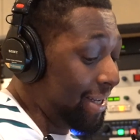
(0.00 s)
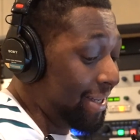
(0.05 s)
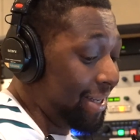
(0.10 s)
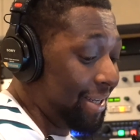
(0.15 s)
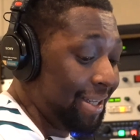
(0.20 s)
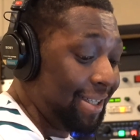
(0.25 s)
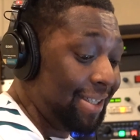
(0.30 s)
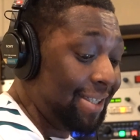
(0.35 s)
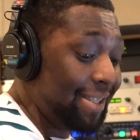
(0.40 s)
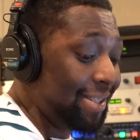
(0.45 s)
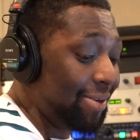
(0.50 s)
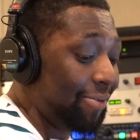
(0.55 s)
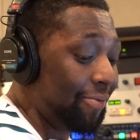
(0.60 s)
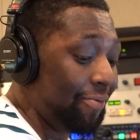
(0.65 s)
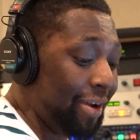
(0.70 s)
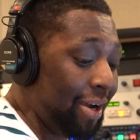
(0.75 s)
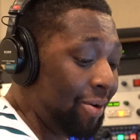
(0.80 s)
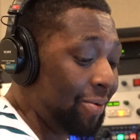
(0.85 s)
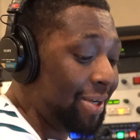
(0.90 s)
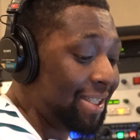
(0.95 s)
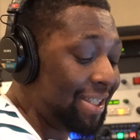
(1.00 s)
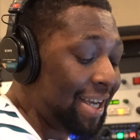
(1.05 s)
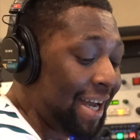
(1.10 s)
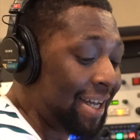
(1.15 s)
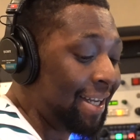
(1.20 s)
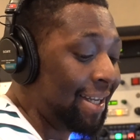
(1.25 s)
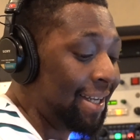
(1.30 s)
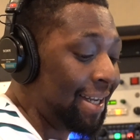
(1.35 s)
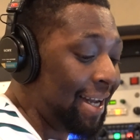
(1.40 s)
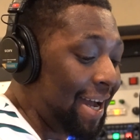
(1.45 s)
This is a very
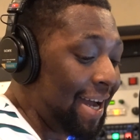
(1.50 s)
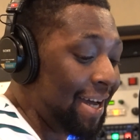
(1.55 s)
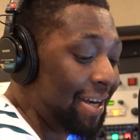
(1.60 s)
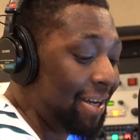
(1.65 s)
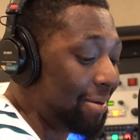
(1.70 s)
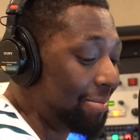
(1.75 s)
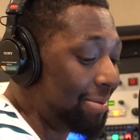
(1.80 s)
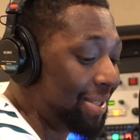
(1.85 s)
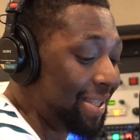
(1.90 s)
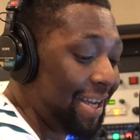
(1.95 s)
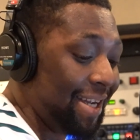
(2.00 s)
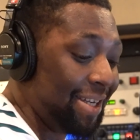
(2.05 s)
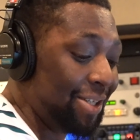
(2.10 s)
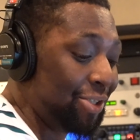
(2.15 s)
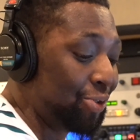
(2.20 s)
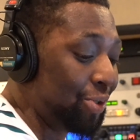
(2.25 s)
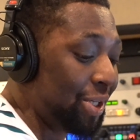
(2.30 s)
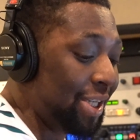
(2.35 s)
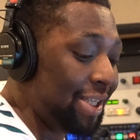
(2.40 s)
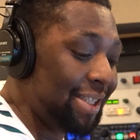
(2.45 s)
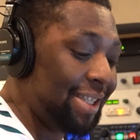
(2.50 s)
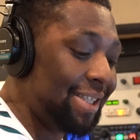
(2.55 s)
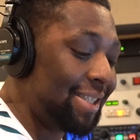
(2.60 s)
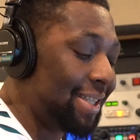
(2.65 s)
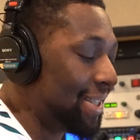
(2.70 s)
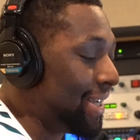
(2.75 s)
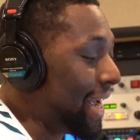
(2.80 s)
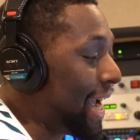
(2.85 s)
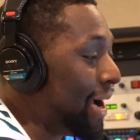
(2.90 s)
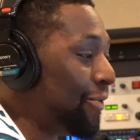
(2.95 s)
solid lineup. Tink, Dreezy,
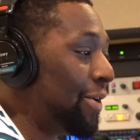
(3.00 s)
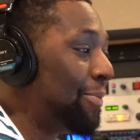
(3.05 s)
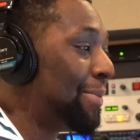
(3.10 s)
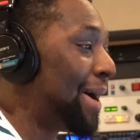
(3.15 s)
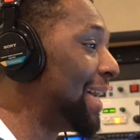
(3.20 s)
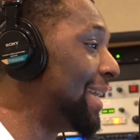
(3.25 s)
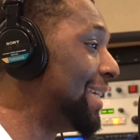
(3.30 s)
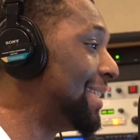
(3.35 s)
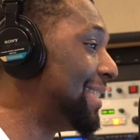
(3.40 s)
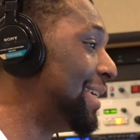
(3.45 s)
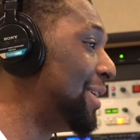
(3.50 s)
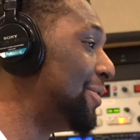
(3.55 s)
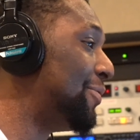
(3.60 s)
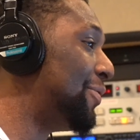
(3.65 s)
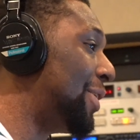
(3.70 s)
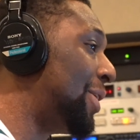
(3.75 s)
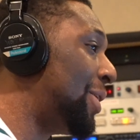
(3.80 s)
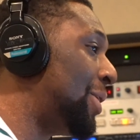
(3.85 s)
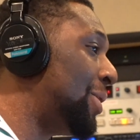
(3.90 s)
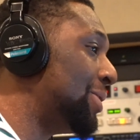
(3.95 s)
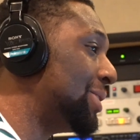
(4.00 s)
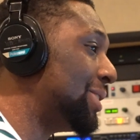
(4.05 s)
everybody's here for All-Star